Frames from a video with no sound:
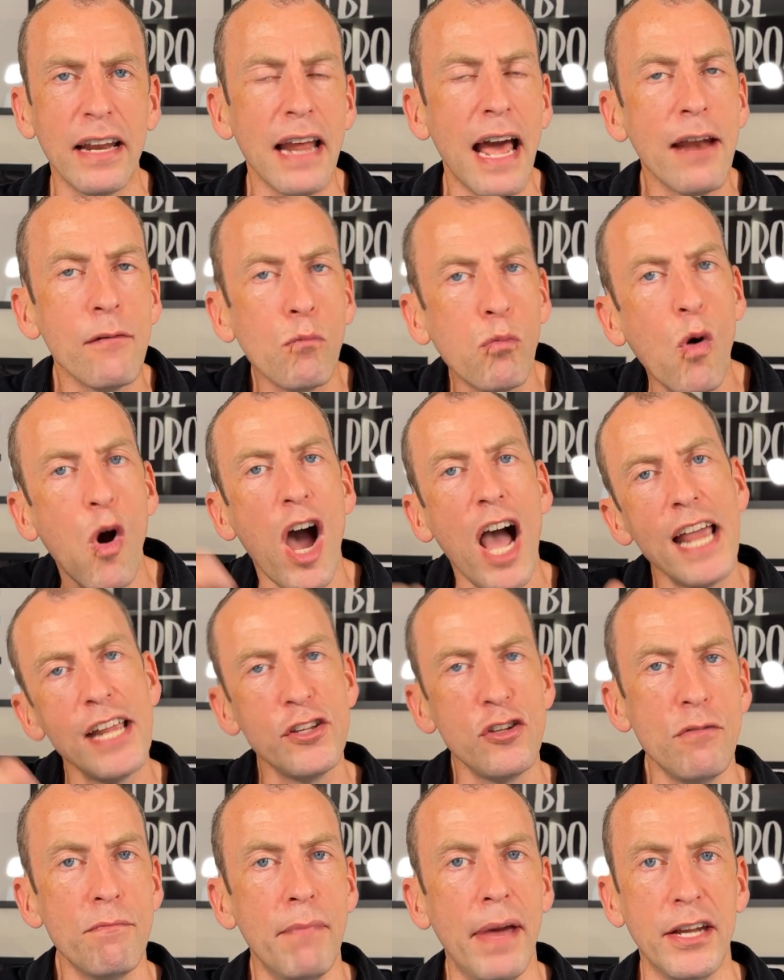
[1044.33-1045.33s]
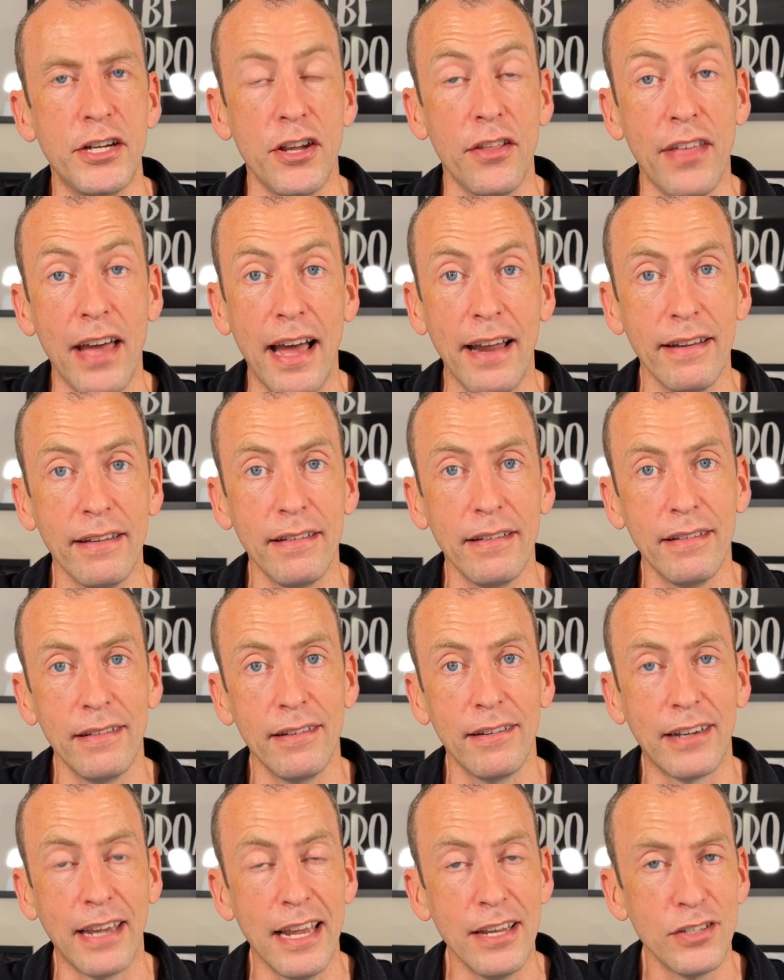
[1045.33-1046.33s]
and why do you measure that
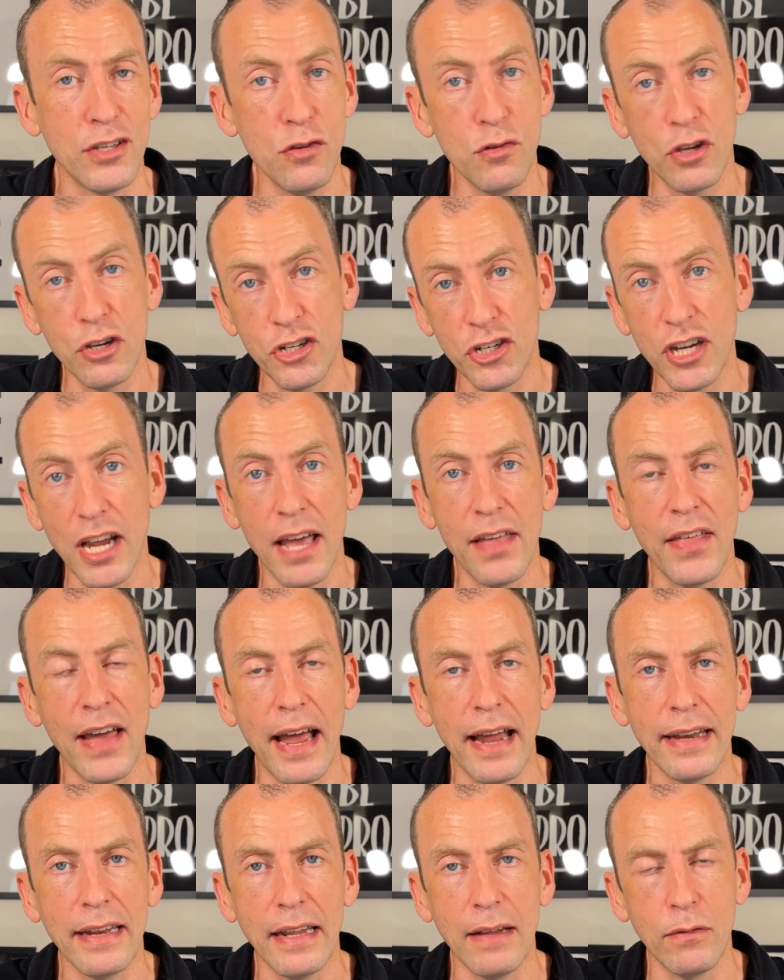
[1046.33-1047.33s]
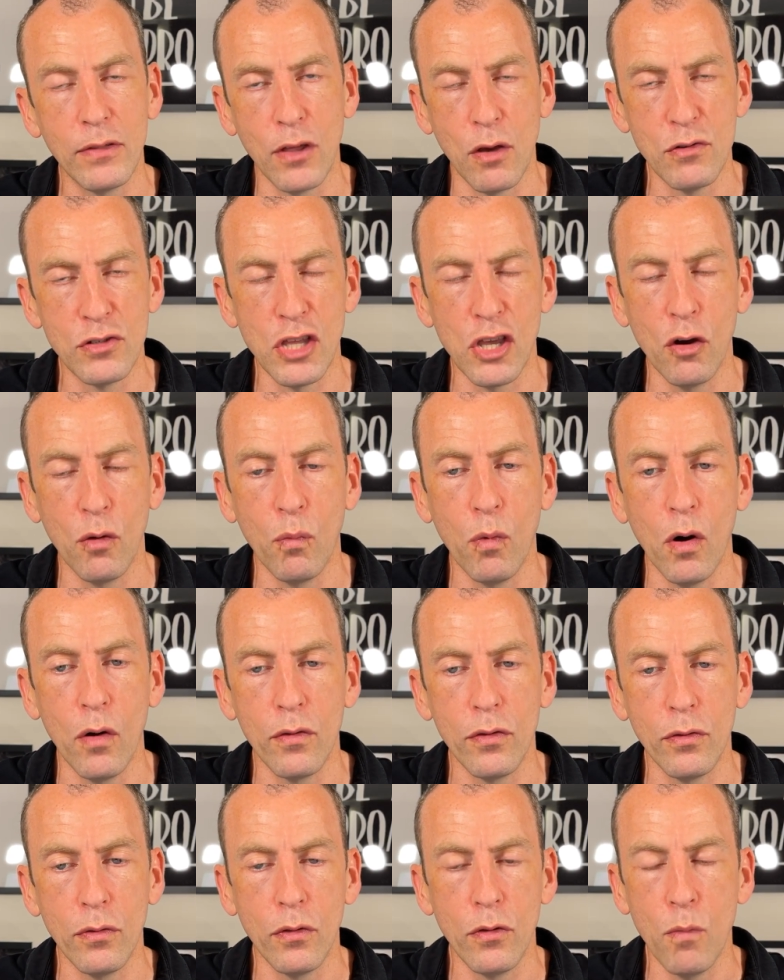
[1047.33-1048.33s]
okay so you can share that with those that you're what
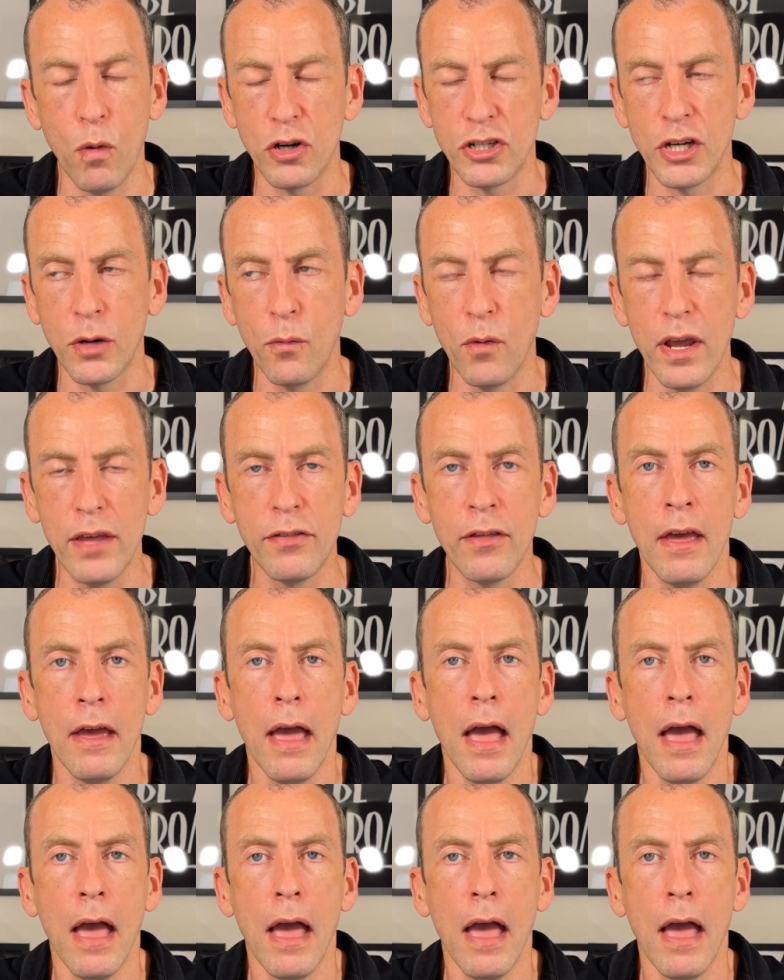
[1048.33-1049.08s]
watching with,